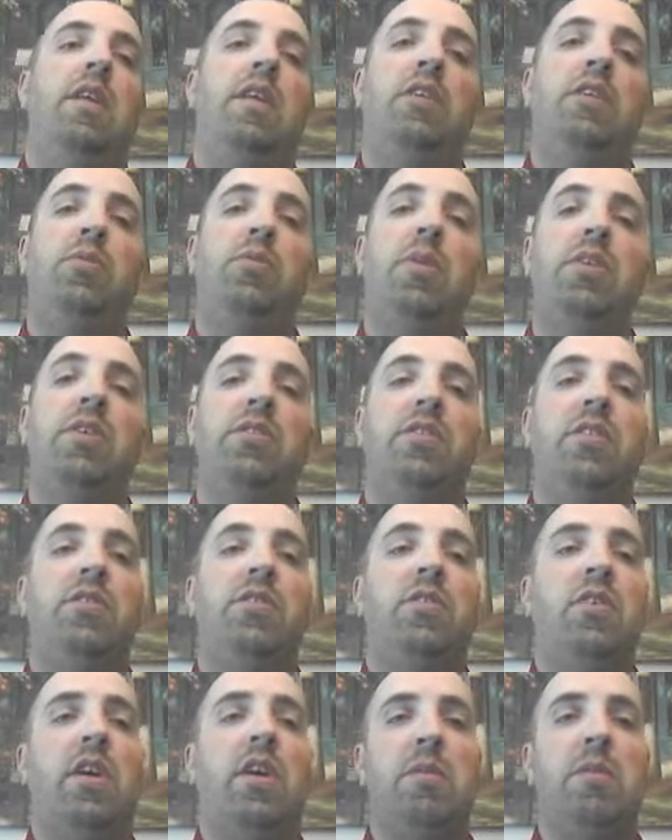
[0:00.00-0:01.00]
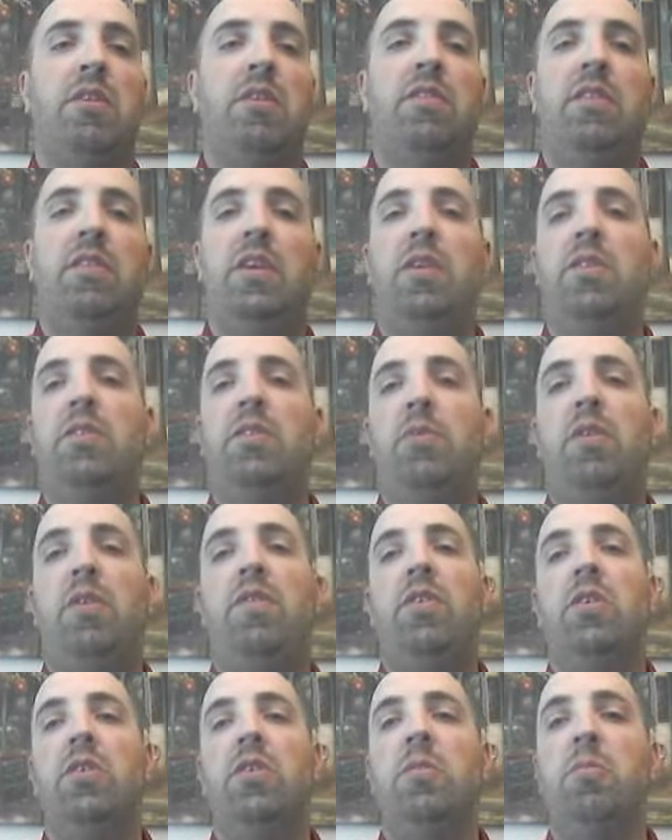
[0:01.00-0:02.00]
Next question is talking about skills that we
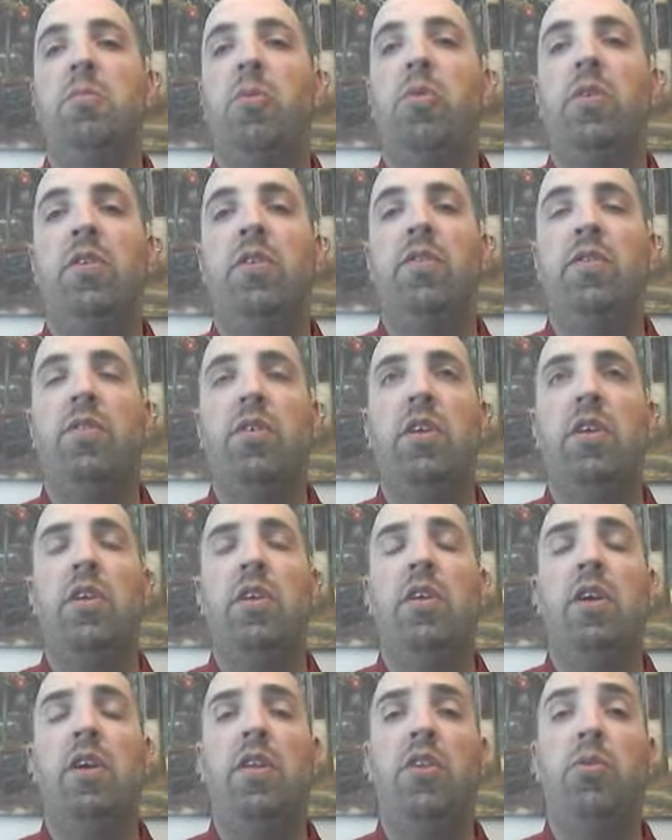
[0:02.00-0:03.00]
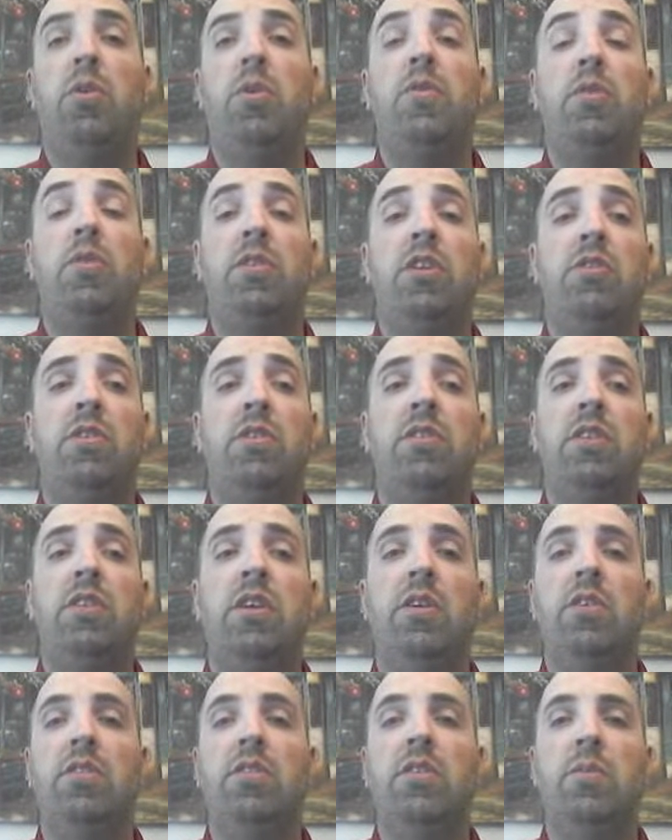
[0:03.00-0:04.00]
feel are important for the 21st century
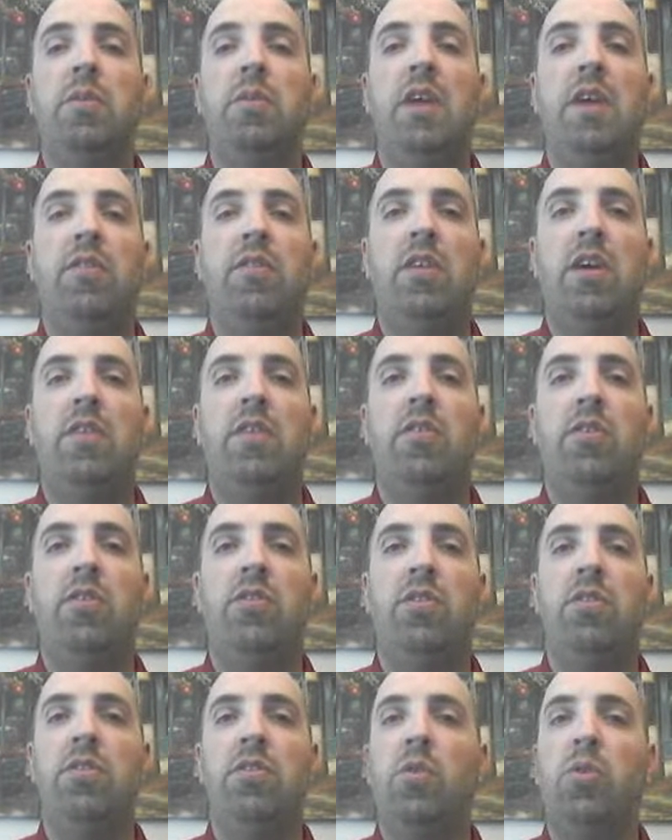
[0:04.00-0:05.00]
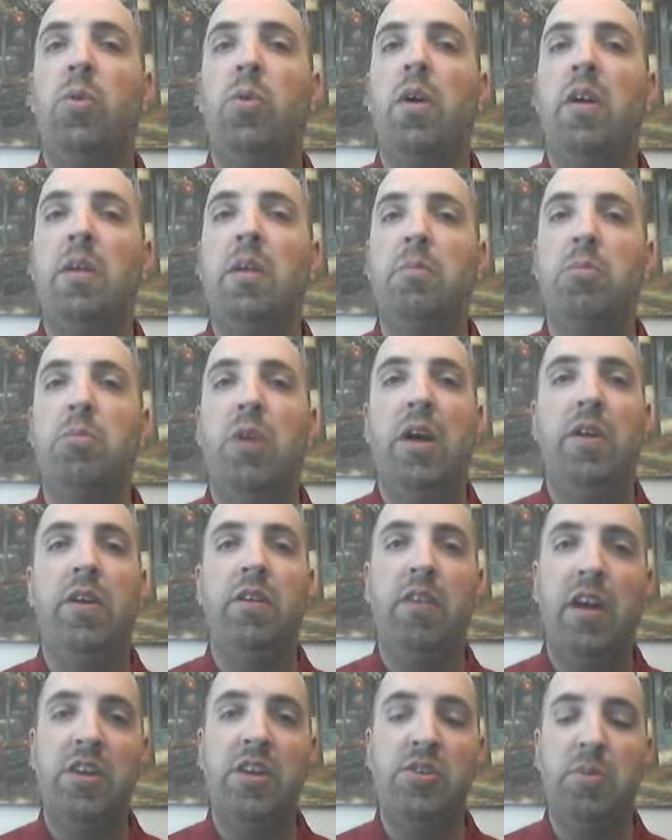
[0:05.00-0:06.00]
skills that we have to have our students acquiring prior to
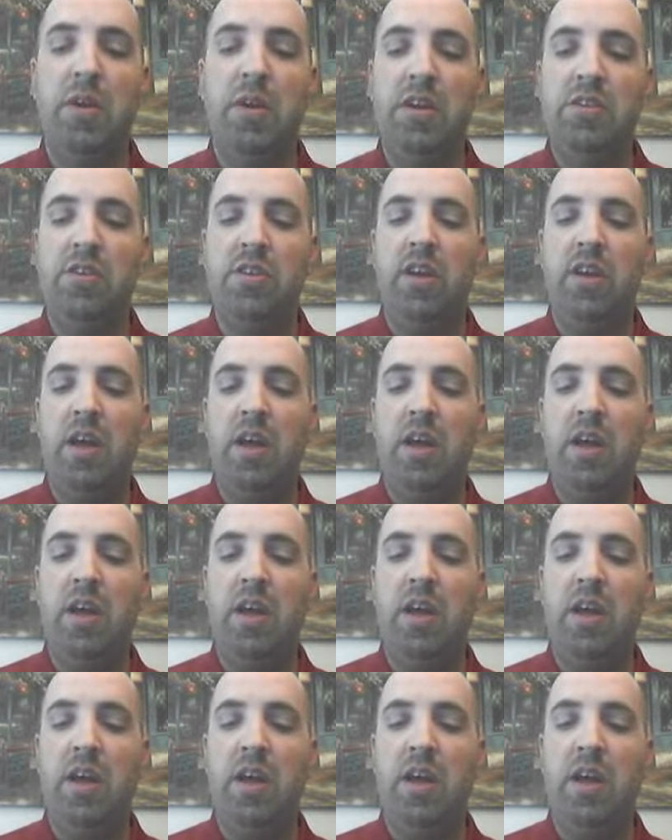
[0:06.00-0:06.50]
graduation.